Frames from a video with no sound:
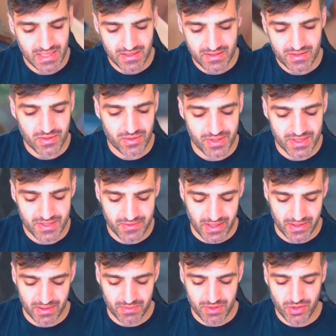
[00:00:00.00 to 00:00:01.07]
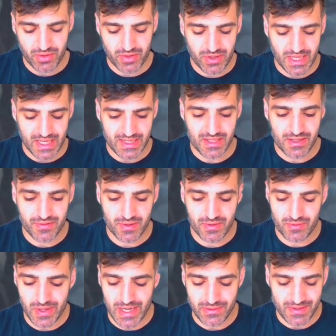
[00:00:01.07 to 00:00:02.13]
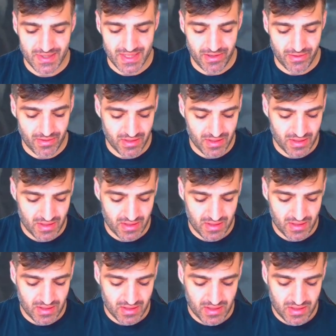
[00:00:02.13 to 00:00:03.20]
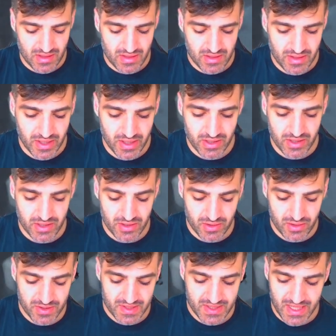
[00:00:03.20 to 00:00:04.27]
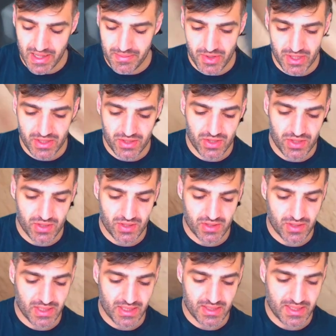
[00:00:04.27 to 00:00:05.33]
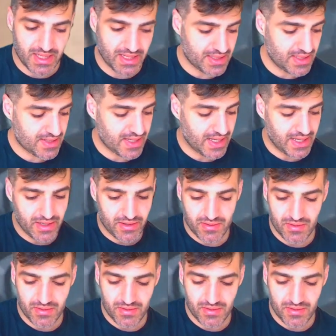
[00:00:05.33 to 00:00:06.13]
Let's go this route. I'm showing you guys different routes now. Then you're gonna go Skybridge. You're gonna attack this guy out.